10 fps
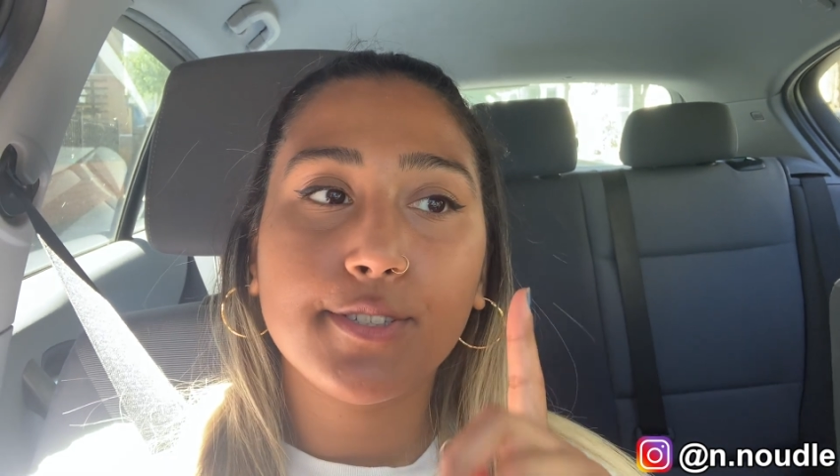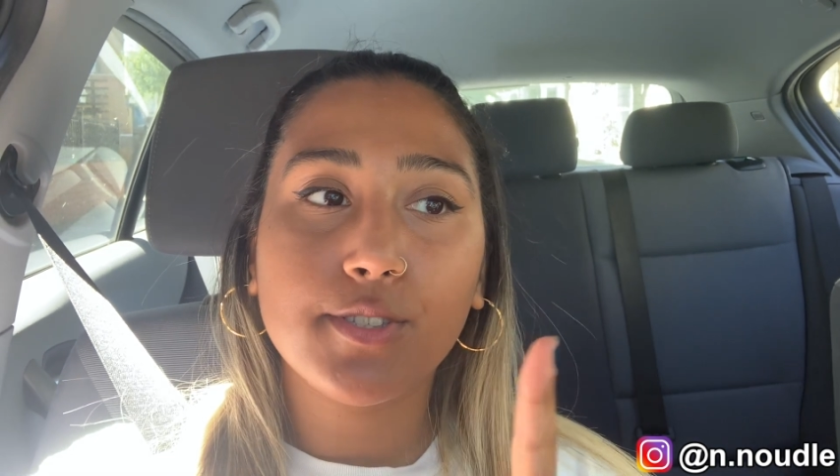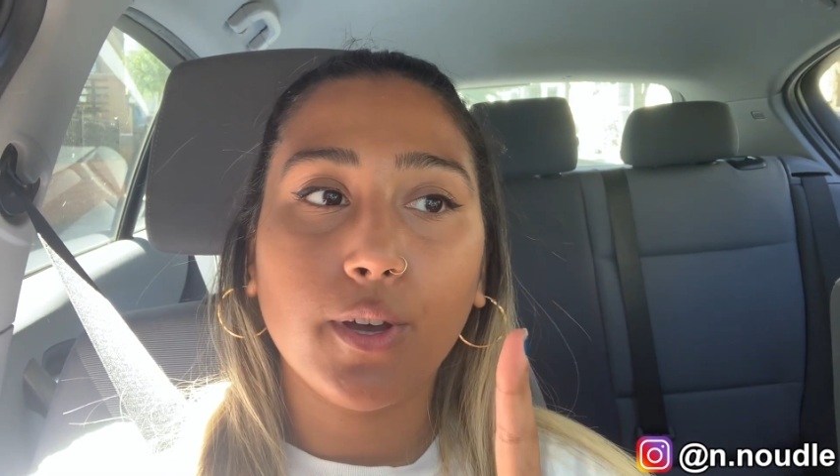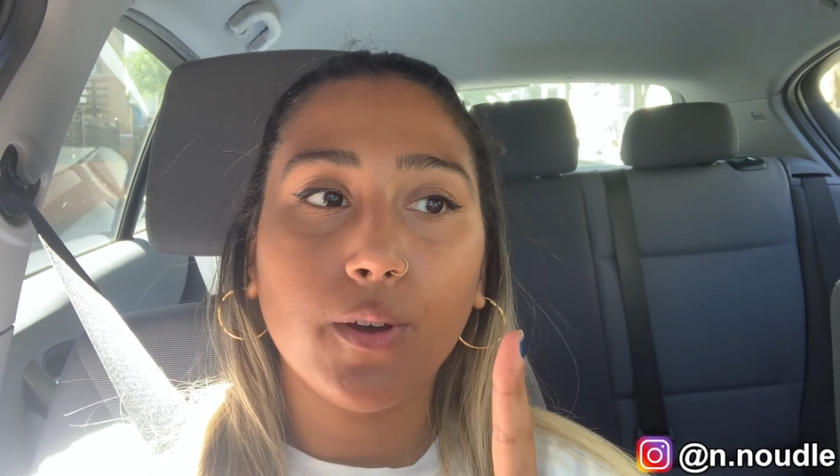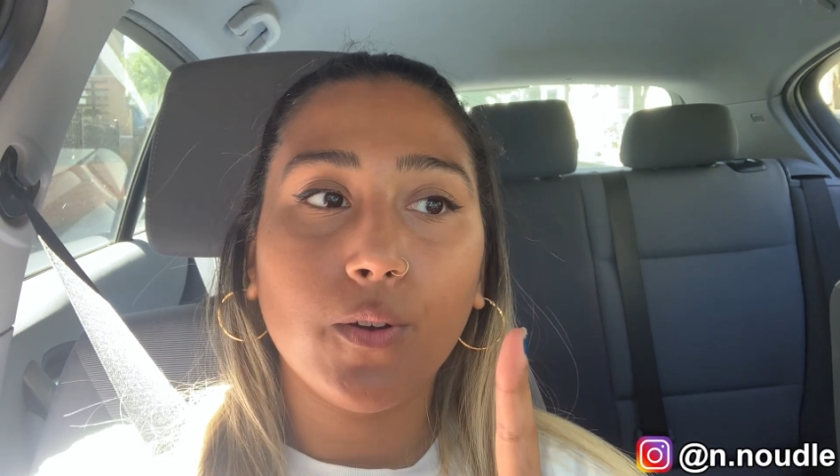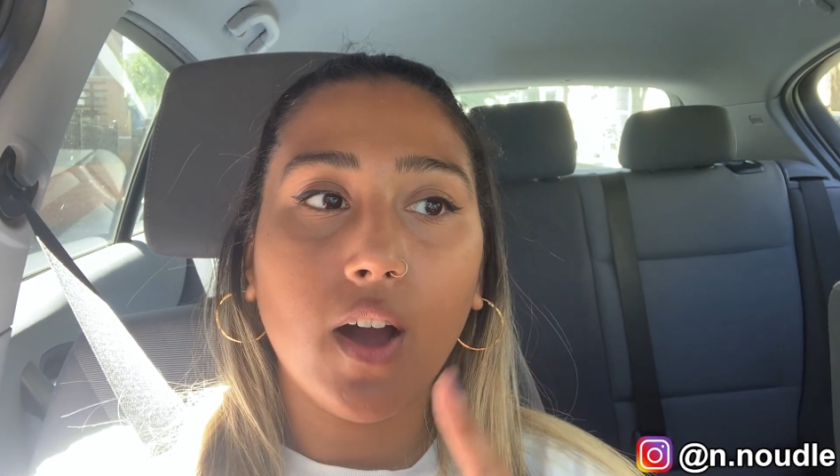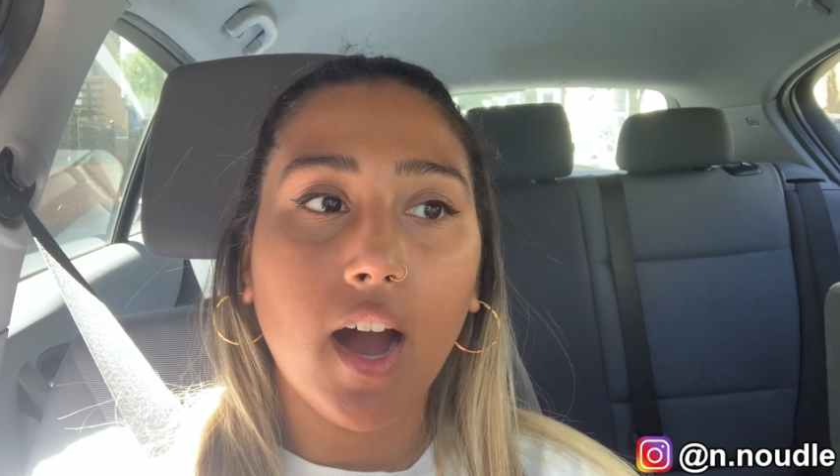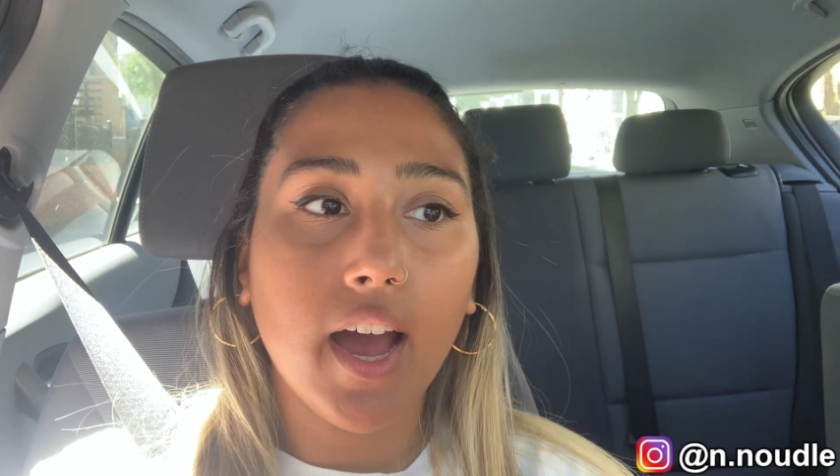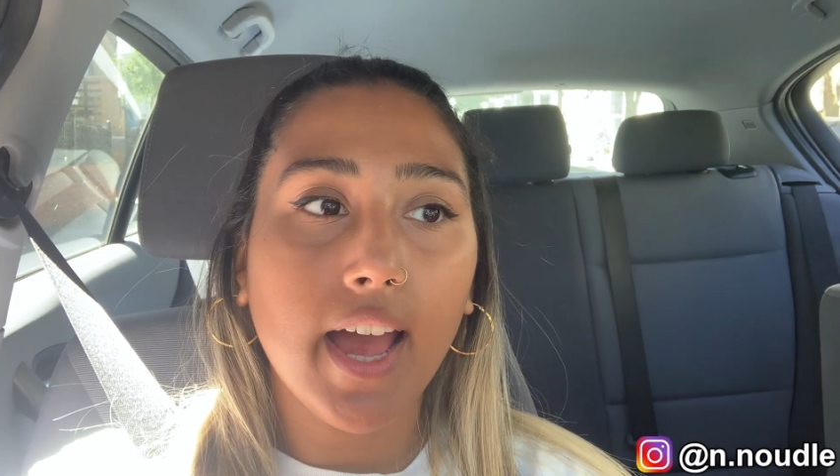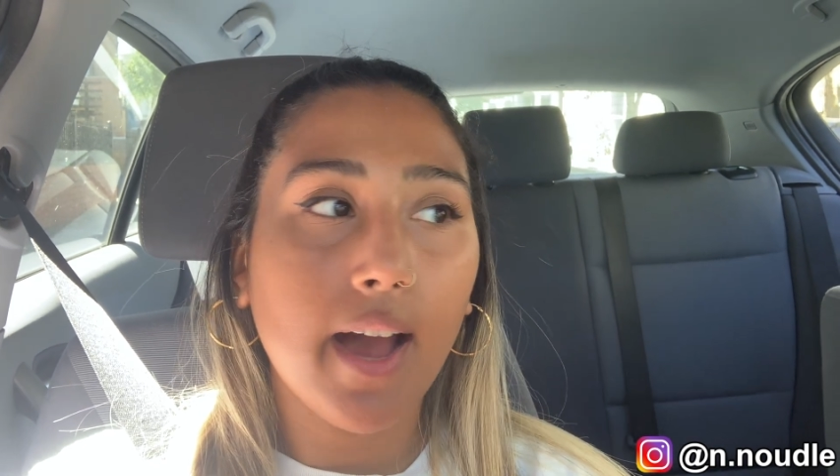So
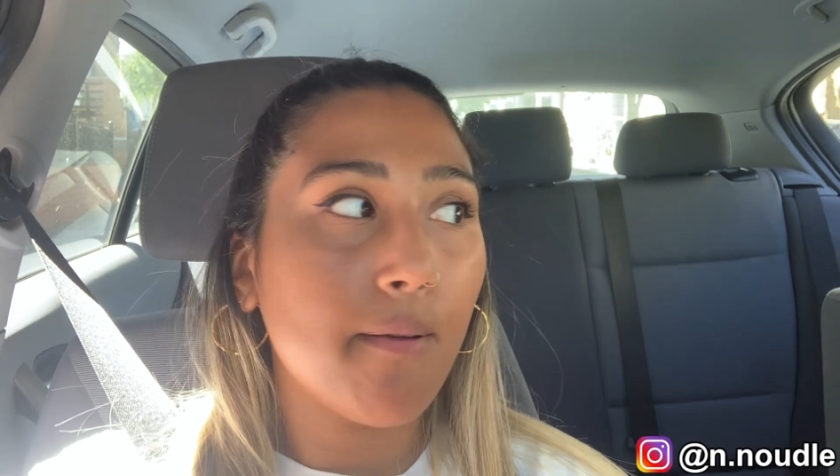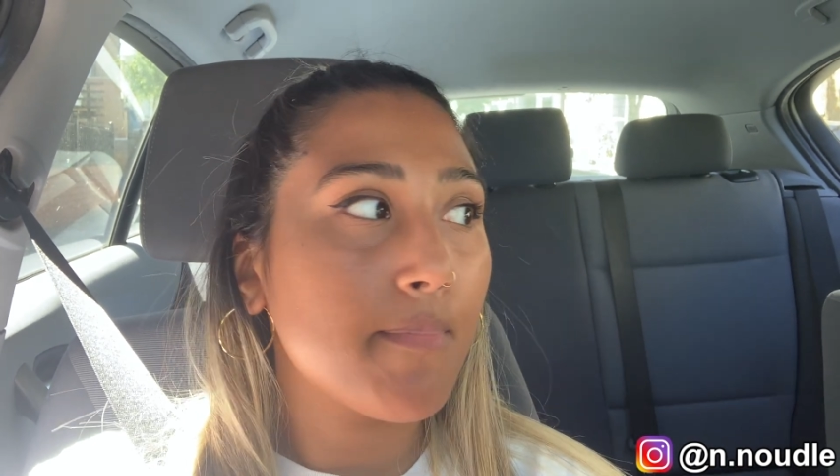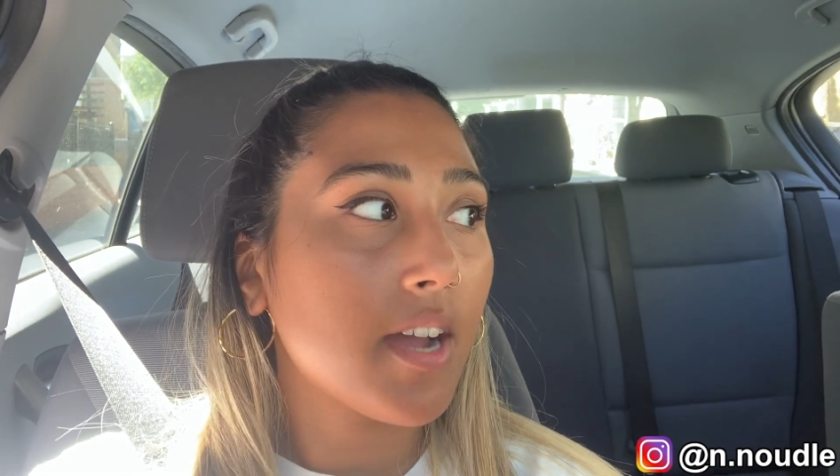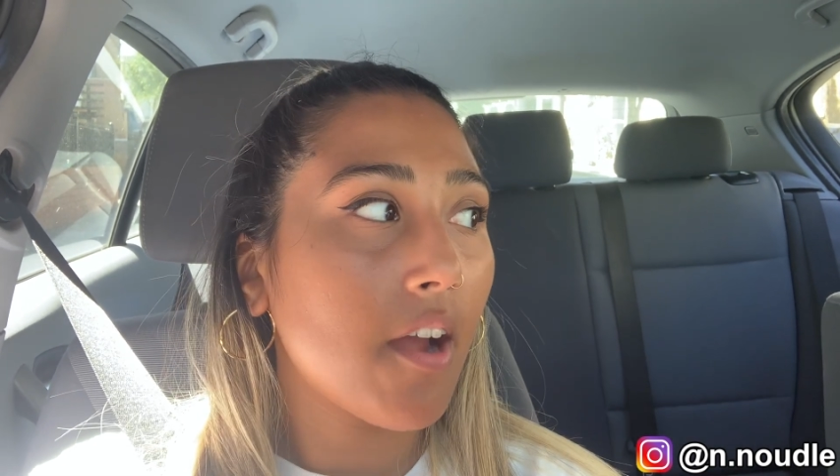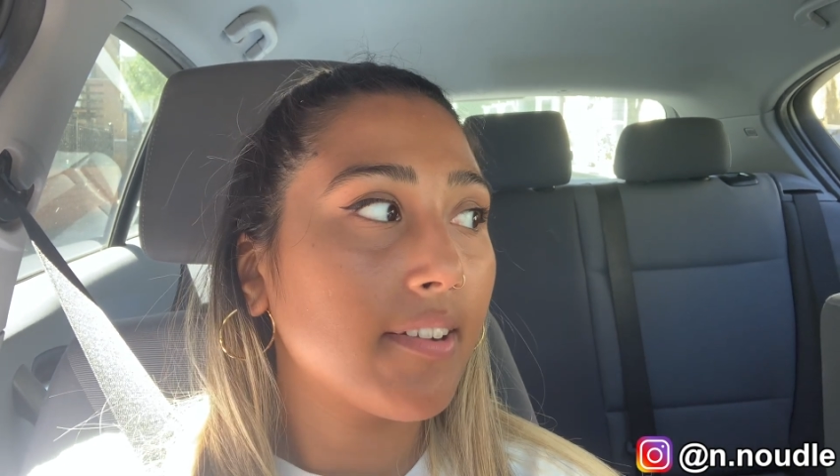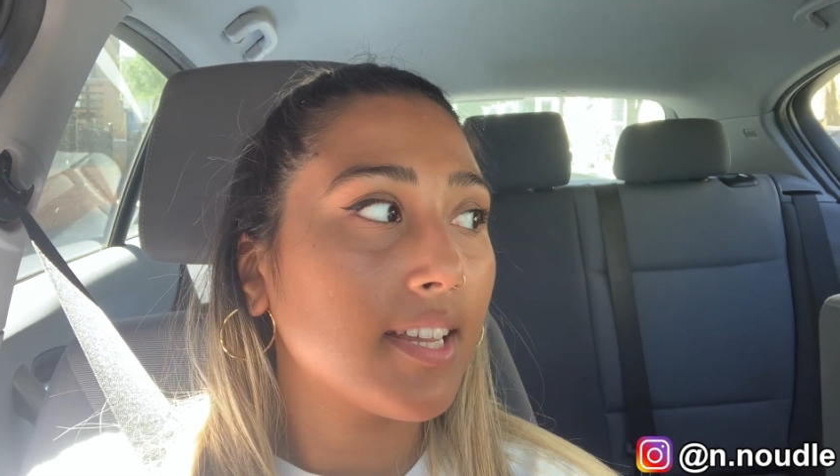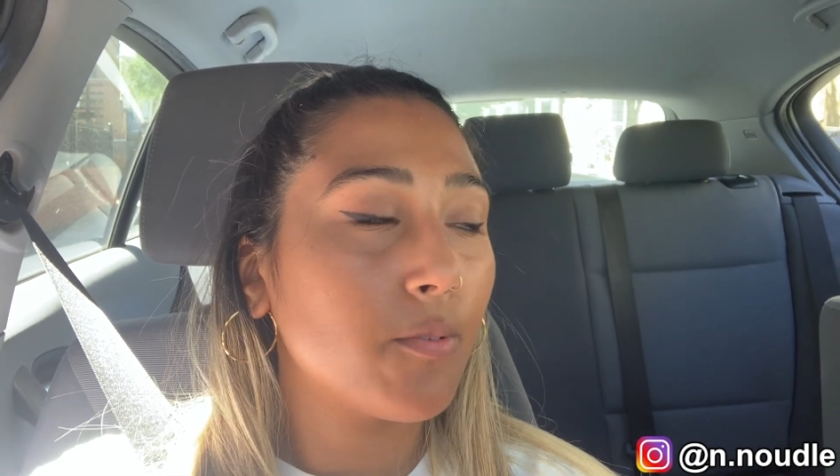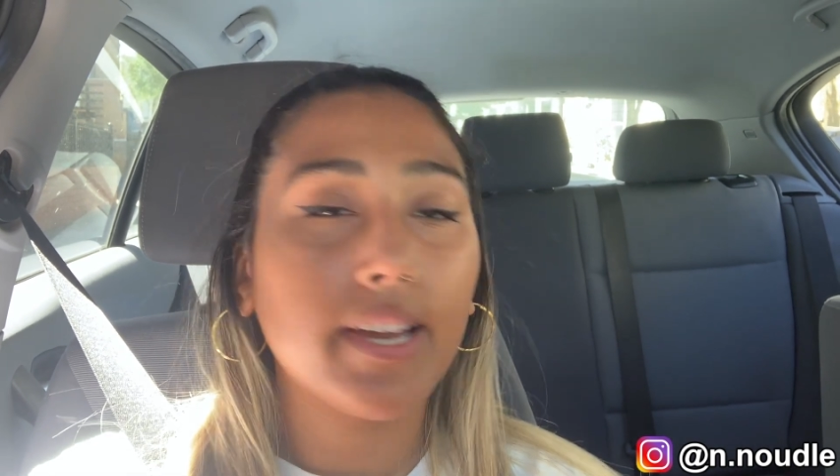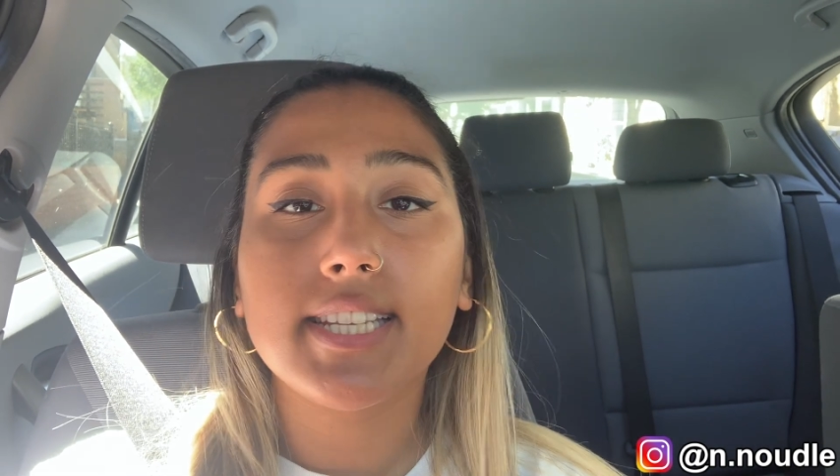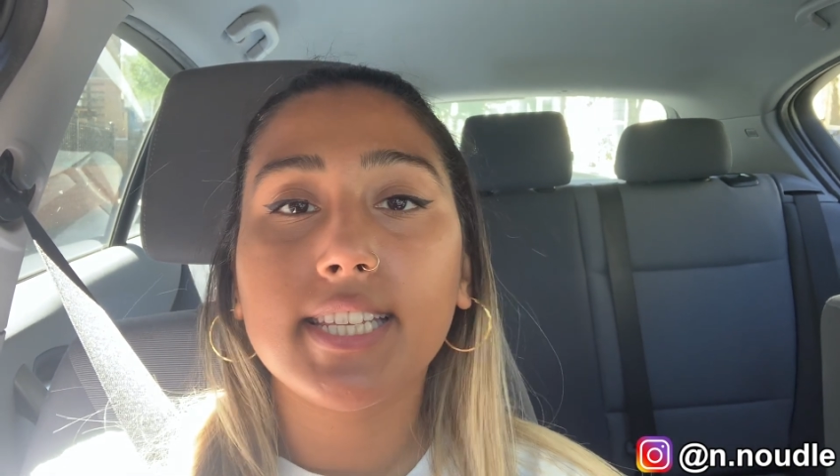I am currently
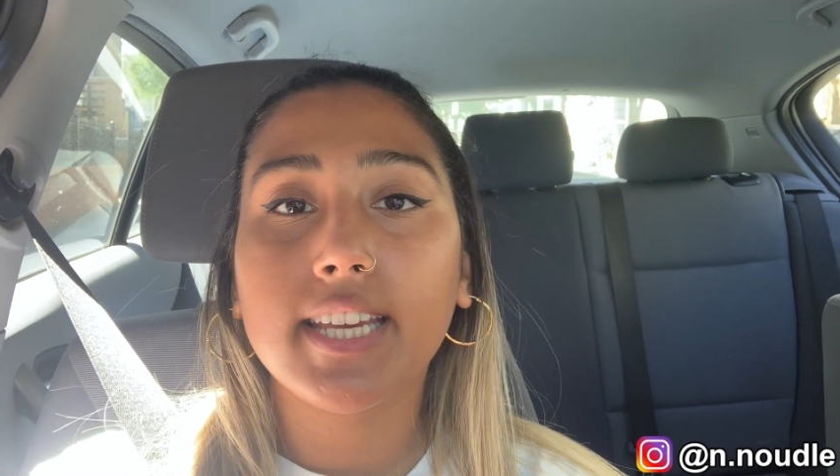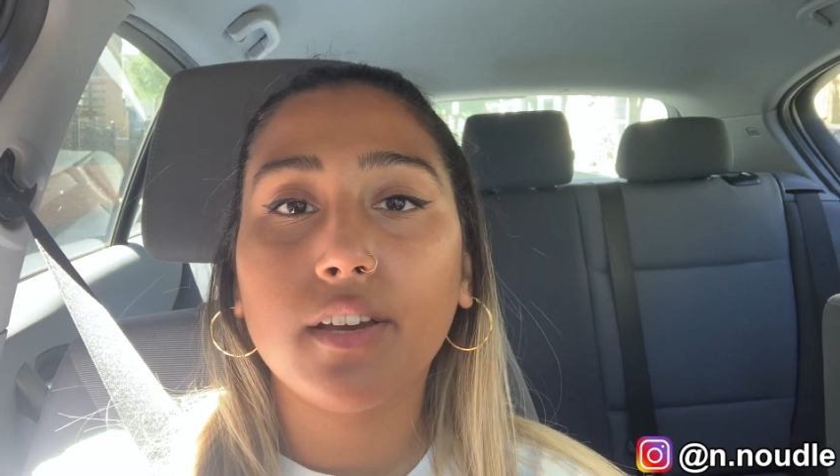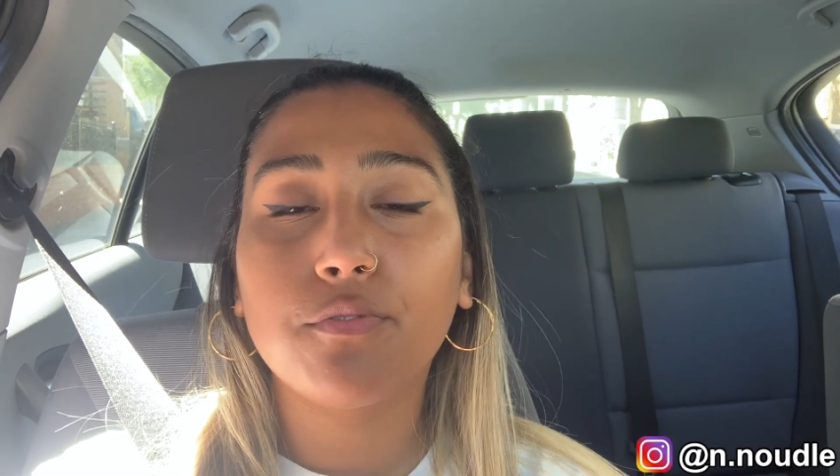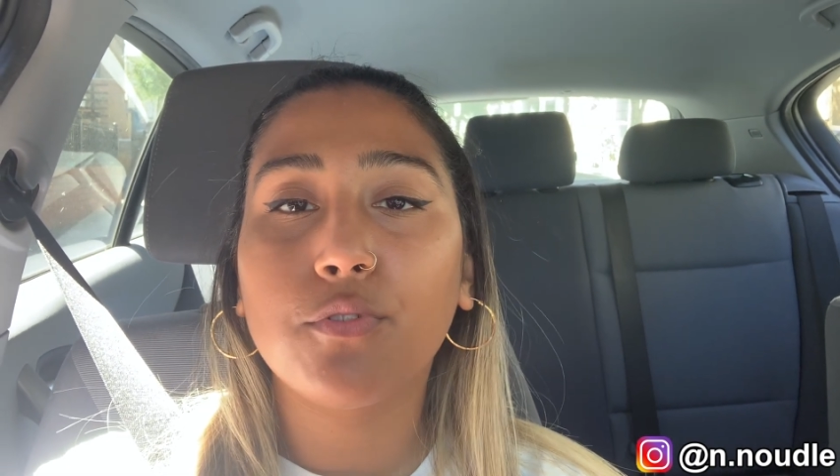waiting